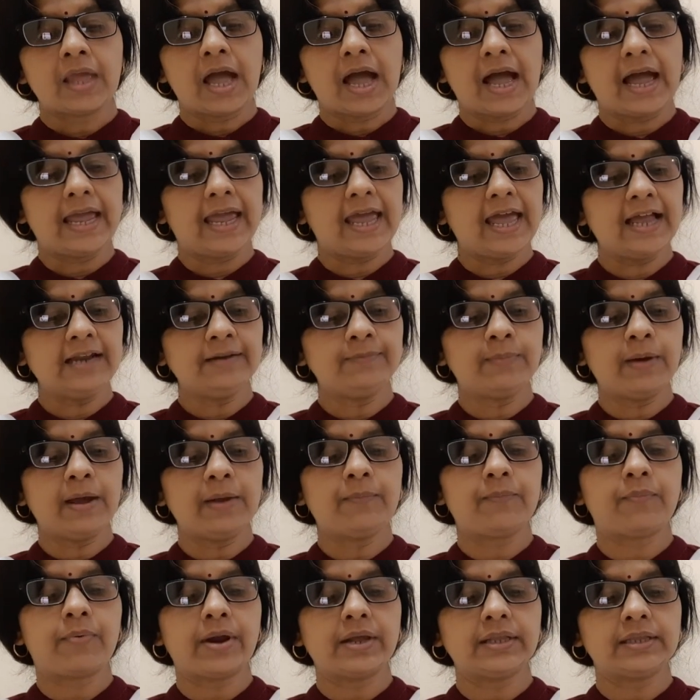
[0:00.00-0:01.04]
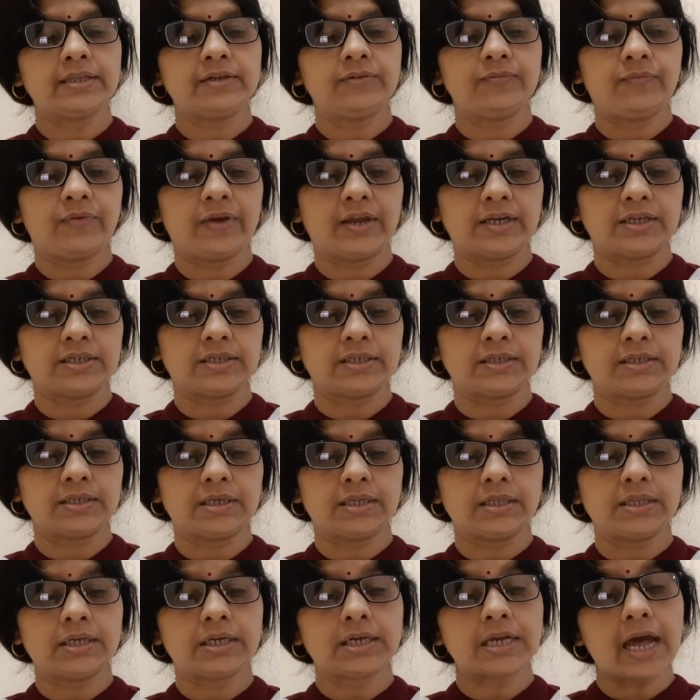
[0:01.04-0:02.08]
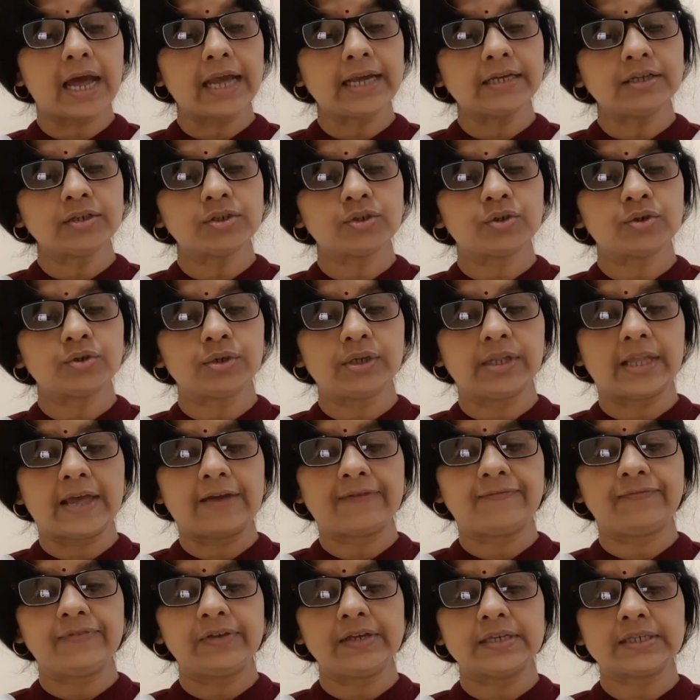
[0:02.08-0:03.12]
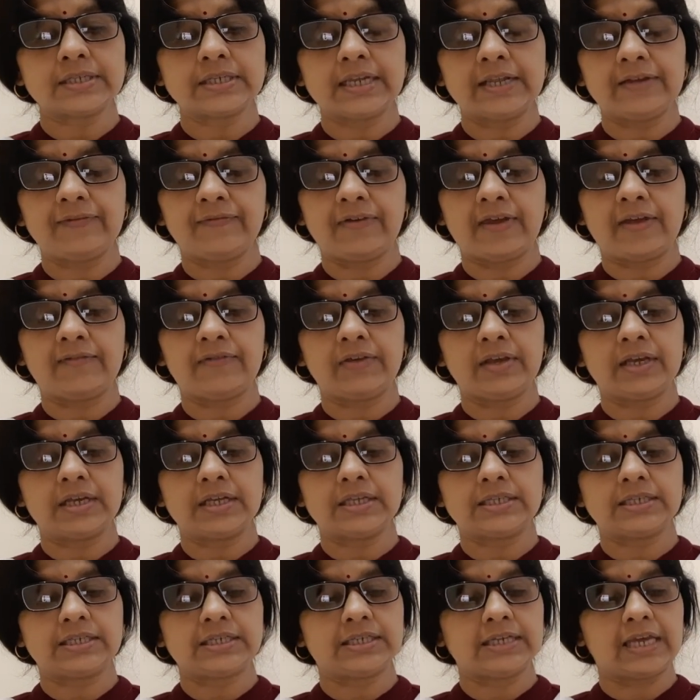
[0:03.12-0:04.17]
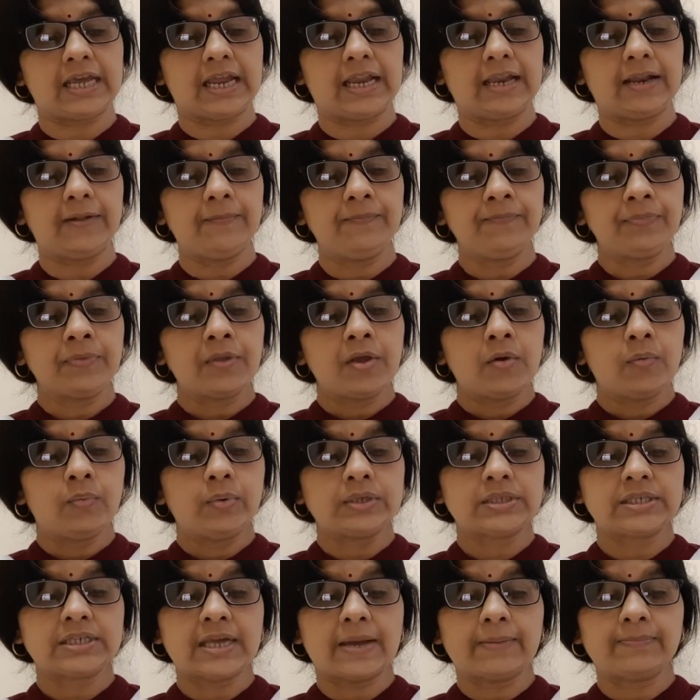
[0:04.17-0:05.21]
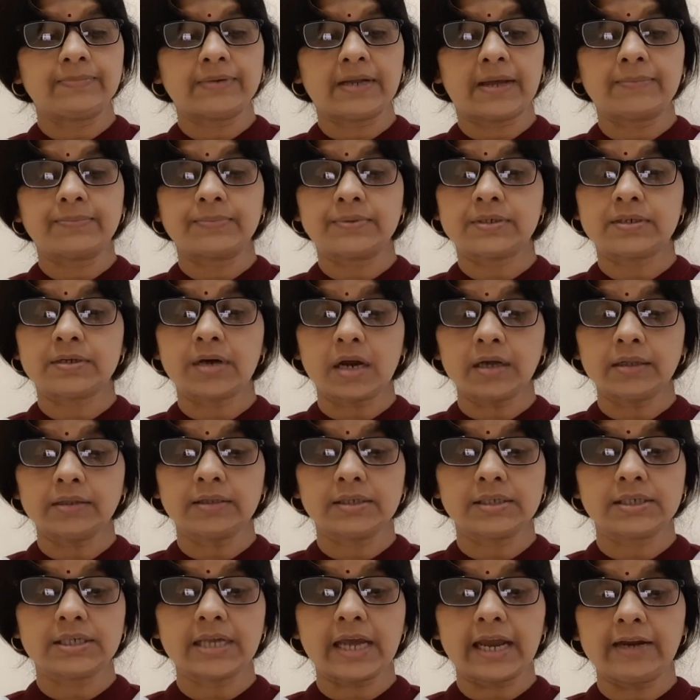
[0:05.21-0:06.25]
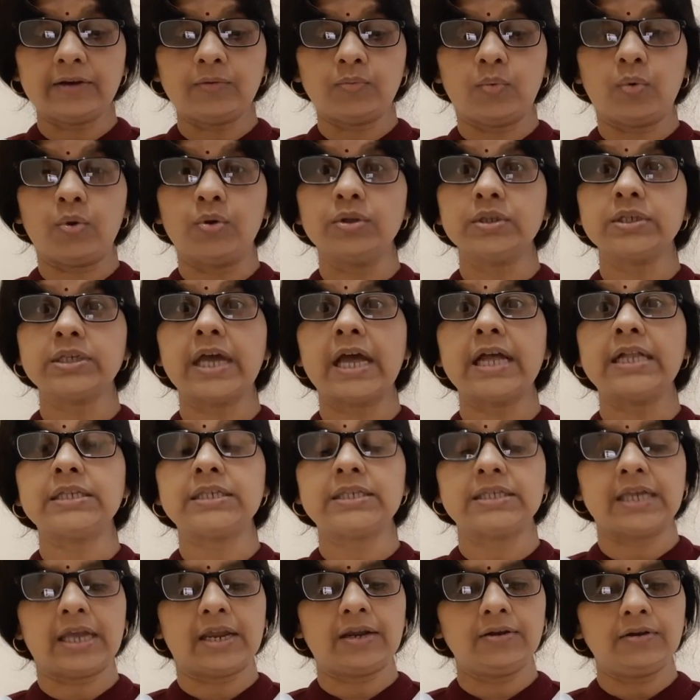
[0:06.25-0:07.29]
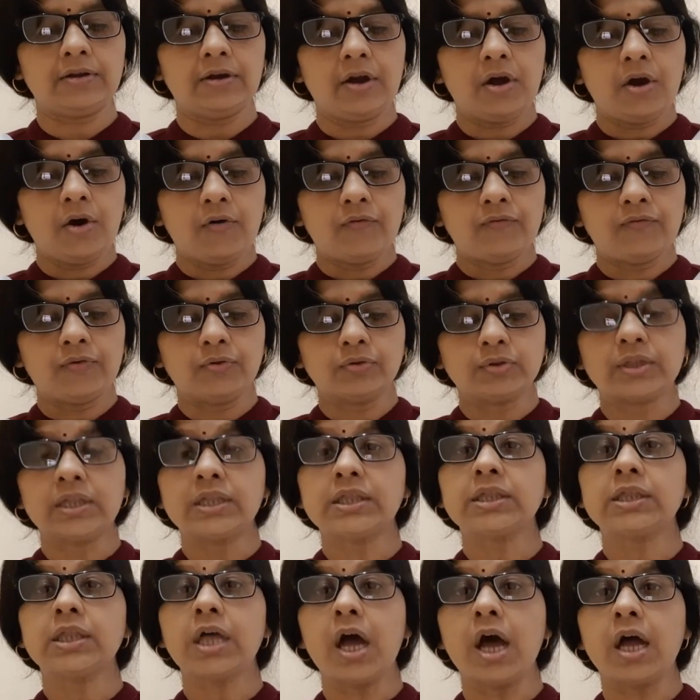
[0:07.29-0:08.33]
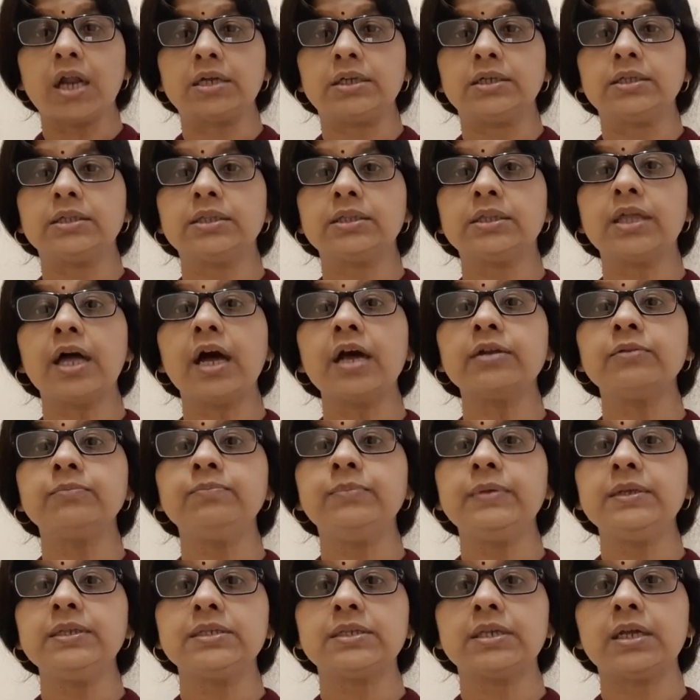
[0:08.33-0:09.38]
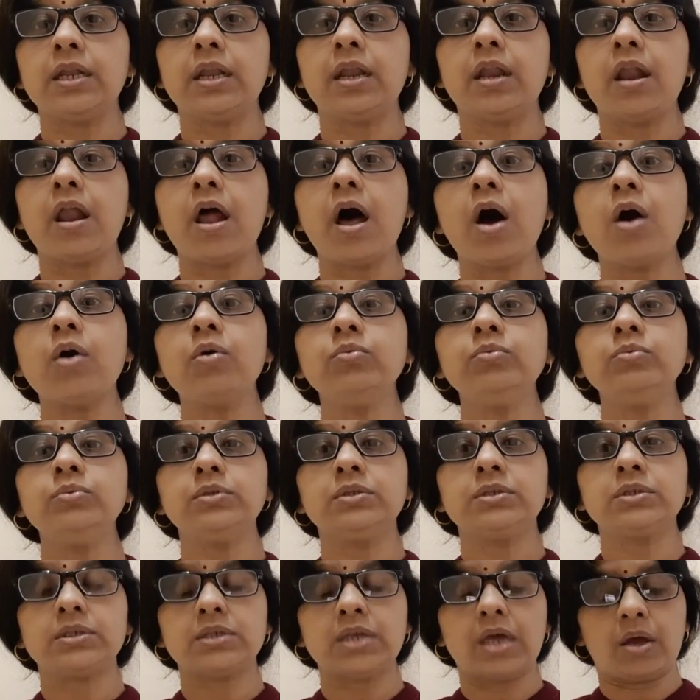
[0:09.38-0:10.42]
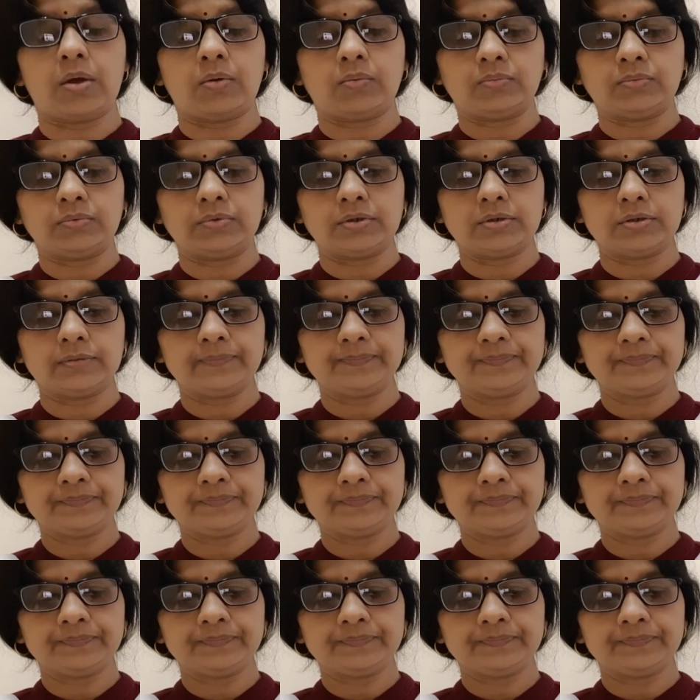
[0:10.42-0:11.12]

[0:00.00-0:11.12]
I held my breath and waited. The tiger stood there fiercely waving its tail, which sometimes struck the side walls and sent forth a thud. Thud means a loud sound.